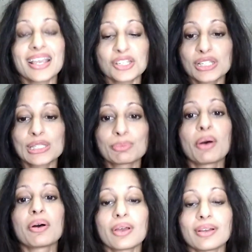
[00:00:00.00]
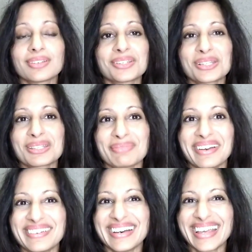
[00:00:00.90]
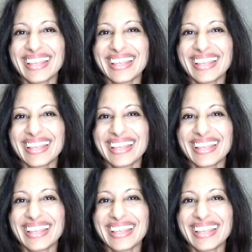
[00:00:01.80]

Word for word: I actually smelled, she smelled,